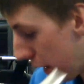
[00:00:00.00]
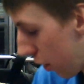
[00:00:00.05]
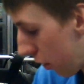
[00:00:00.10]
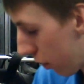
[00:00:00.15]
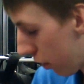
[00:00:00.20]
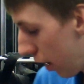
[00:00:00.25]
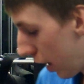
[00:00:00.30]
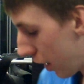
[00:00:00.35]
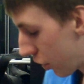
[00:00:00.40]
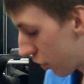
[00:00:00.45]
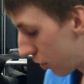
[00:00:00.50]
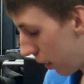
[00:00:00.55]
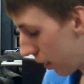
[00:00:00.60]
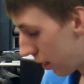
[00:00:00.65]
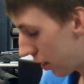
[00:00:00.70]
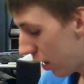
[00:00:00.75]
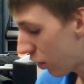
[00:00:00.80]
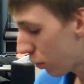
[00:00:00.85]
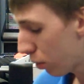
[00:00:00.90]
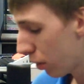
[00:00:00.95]
bit crushed,
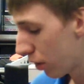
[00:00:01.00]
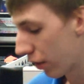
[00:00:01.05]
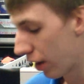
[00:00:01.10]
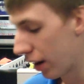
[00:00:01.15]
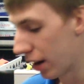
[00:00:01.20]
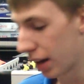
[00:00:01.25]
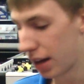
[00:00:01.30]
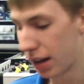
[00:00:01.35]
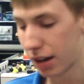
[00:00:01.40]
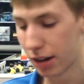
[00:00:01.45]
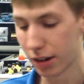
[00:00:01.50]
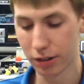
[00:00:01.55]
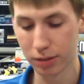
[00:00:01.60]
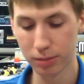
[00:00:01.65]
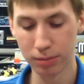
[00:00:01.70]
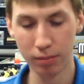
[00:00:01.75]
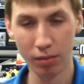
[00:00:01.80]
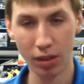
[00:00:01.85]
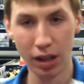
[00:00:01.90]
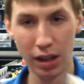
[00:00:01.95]
but this one right here,
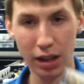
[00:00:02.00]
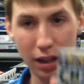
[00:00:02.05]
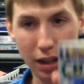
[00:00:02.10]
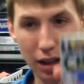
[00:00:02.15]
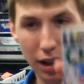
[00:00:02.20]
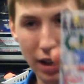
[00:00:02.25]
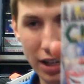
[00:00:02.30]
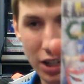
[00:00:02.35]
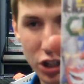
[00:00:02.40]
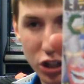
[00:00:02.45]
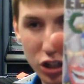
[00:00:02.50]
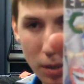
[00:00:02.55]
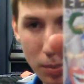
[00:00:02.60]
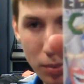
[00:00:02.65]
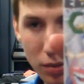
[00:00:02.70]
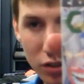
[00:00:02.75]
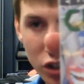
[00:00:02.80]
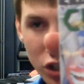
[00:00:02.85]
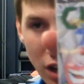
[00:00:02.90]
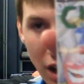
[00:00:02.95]
Chip's